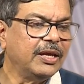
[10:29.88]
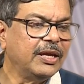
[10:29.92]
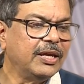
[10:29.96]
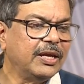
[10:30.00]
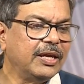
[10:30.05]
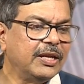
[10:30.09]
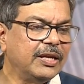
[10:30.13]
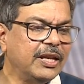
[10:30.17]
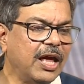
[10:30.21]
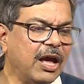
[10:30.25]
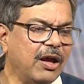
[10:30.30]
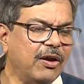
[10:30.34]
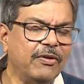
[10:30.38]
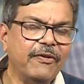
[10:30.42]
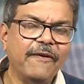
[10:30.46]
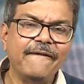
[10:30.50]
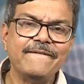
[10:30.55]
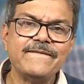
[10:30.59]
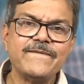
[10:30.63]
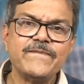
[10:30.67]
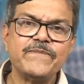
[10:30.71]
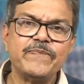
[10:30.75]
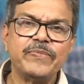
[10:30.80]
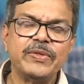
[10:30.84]
Now,
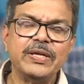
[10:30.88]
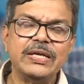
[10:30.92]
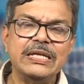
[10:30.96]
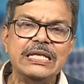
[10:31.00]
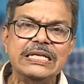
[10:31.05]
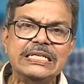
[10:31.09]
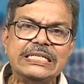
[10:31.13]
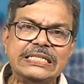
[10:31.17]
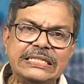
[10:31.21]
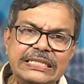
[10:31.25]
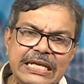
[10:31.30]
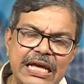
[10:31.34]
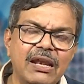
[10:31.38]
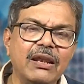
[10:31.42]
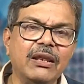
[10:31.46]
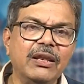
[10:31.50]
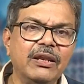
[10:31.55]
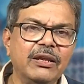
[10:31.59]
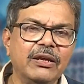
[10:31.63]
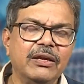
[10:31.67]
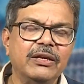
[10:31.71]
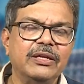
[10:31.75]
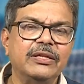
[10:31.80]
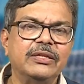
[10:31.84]
still,
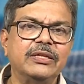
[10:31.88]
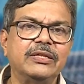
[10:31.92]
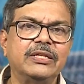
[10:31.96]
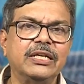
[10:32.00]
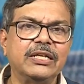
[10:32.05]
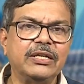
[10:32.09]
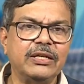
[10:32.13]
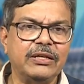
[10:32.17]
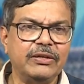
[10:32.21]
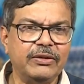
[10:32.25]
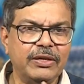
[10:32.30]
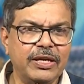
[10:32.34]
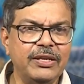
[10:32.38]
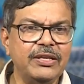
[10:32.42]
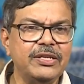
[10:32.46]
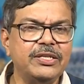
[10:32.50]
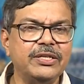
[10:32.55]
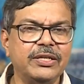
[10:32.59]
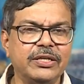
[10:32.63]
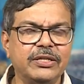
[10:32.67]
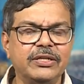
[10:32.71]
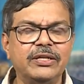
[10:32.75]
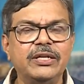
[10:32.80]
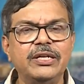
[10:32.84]
the
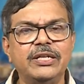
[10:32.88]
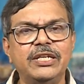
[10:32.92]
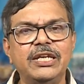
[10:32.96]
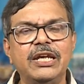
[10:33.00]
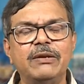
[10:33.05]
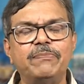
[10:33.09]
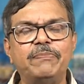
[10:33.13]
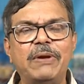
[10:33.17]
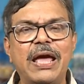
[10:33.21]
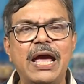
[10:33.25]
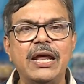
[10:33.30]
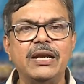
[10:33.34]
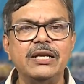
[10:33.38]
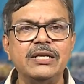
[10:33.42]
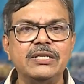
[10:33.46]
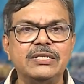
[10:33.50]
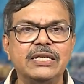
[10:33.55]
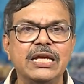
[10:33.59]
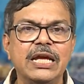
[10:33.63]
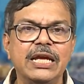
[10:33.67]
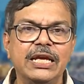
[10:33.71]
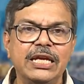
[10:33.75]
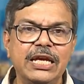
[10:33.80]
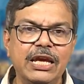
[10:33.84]
Indian planners
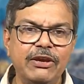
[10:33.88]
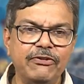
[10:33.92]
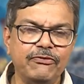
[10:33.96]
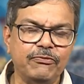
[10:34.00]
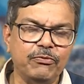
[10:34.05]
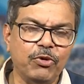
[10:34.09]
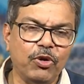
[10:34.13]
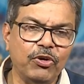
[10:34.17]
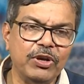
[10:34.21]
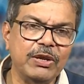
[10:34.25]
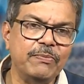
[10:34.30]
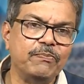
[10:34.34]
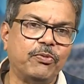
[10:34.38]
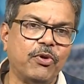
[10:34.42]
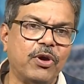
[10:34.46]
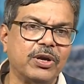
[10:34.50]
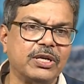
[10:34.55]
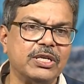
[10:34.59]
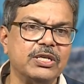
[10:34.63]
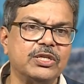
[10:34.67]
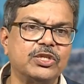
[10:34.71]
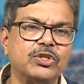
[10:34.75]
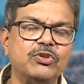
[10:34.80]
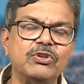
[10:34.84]
gave more
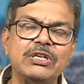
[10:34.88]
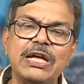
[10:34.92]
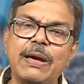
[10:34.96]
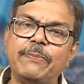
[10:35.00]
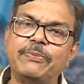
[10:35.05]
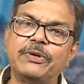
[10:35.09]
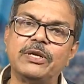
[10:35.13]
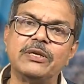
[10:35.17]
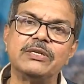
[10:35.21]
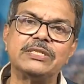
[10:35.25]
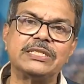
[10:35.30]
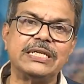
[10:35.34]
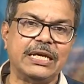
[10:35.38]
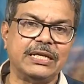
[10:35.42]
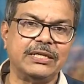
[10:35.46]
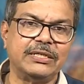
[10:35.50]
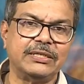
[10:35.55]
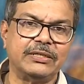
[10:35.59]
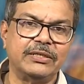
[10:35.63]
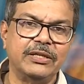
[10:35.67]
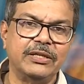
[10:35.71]
importance to capital sector,